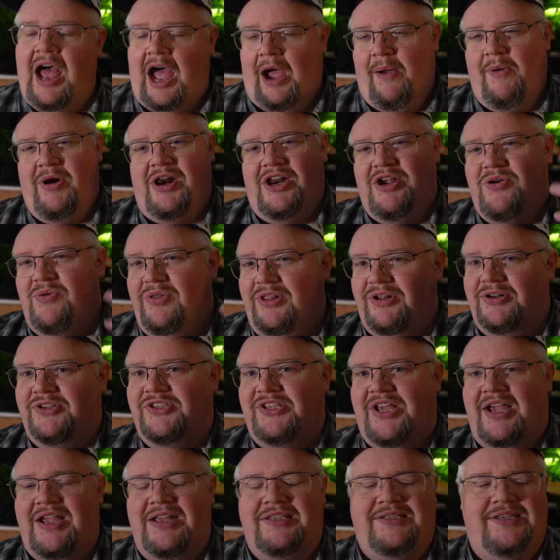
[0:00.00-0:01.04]
I wanted to go a little
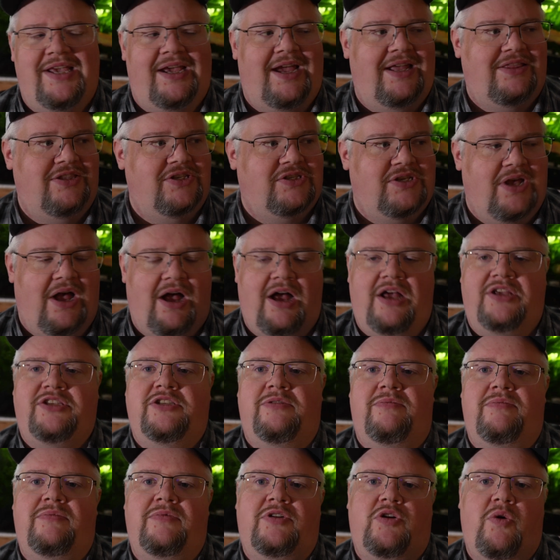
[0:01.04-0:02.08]
sciencey. I had this
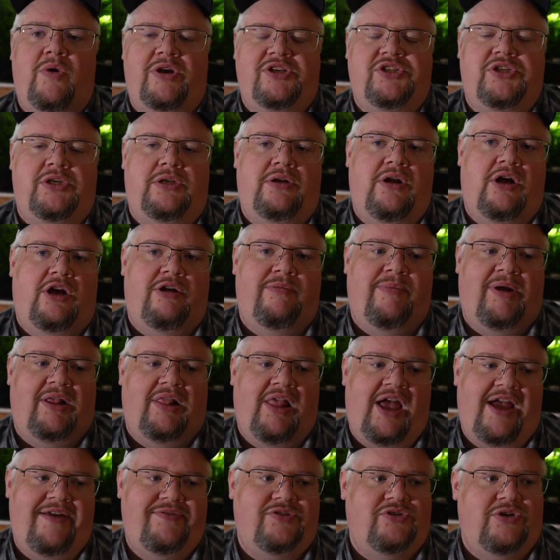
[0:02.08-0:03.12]
awesome question on my
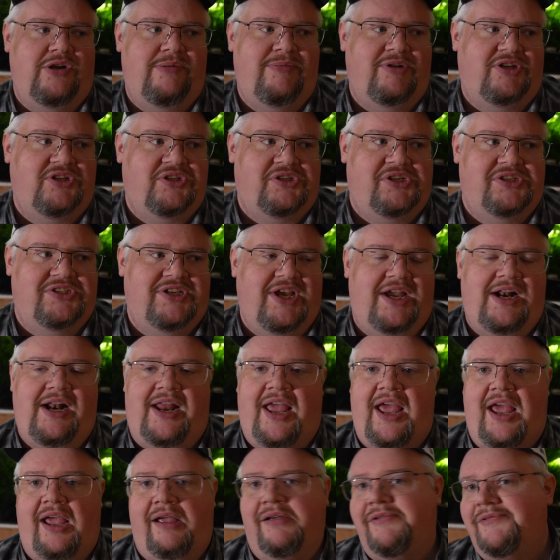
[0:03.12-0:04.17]
live stream and just decided,
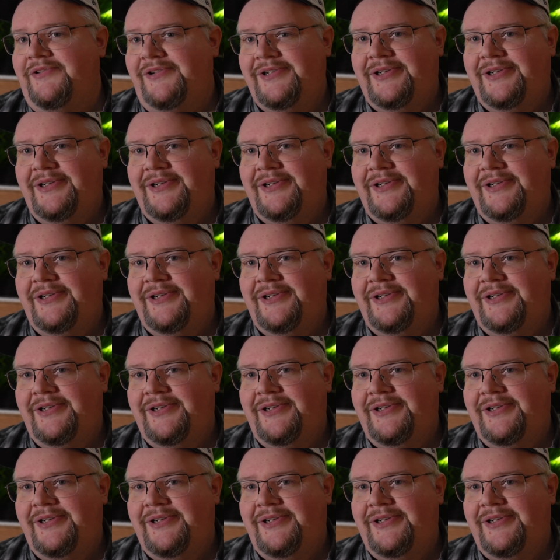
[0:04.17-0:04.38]
hey,